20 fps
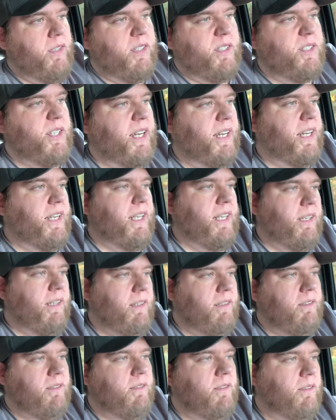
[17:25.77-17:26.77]
checking it
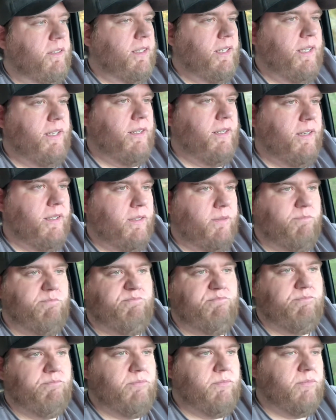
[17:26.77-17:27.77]
and
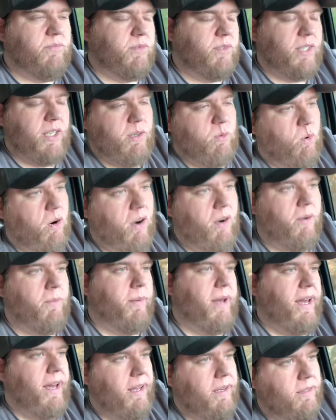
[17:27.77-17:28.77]
uh, seeing where I'm
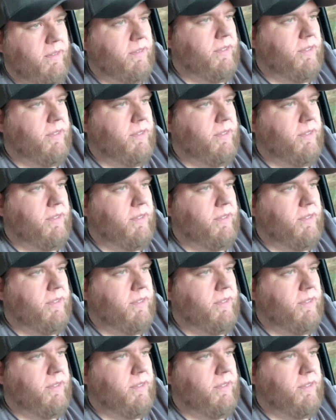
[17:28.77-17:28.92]
at